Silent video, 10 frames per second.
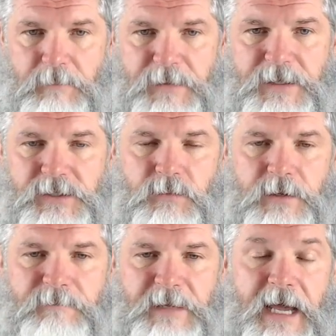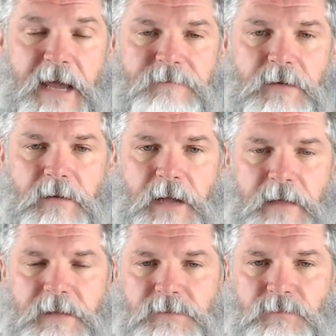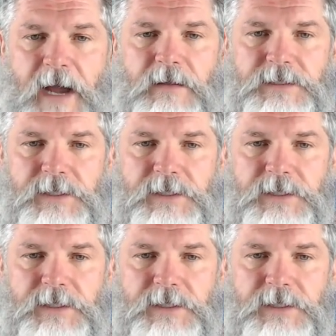But this sort of behavior and this reckless